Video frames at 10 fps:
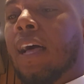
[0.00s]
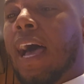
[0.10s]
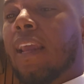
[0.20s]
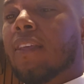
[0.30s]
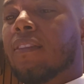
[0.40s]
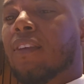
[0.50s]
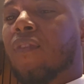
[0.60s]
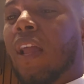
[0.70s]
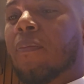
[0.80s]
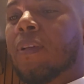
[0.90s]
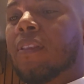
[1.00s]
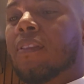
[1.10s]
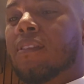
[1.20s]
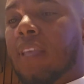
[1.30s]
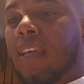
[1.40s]
island
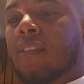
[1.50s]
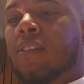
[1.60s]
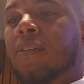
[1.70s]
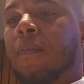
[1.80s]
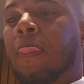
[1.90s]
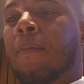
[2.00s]
development states.